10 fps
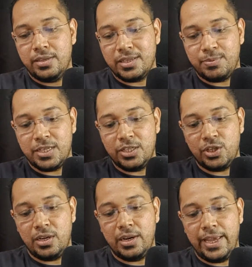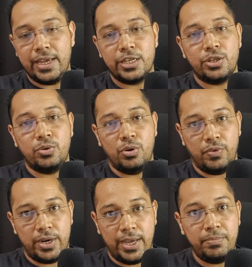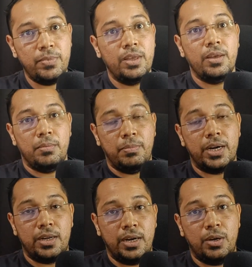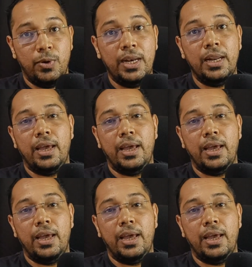substantial glycation over time, but it will